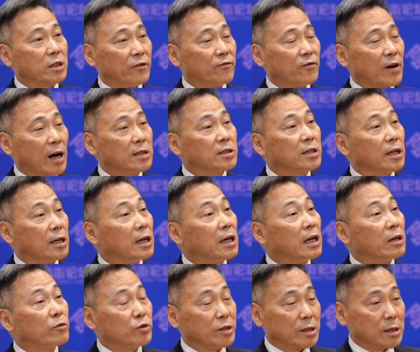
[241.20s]
advanced
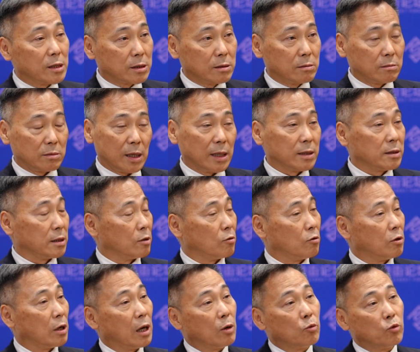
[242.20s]
areas, like the
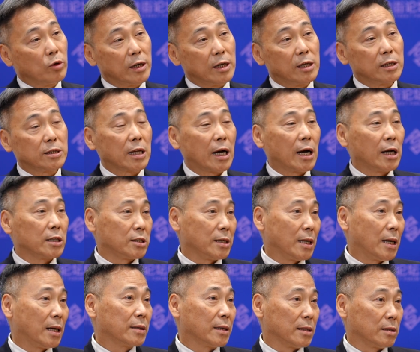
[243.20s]
Huawei,
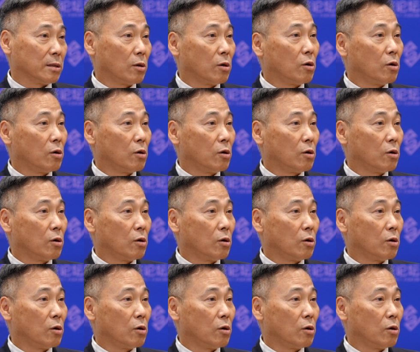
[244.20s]
Dajiang, and